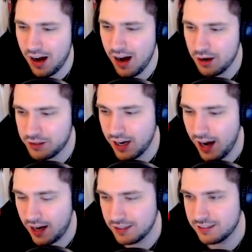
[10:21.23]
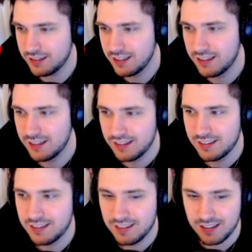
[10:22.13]
oh God.
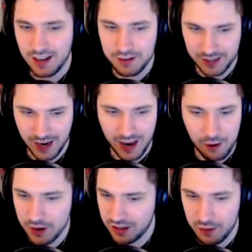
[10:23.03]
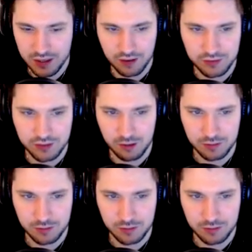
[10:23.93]
Okay, we're going off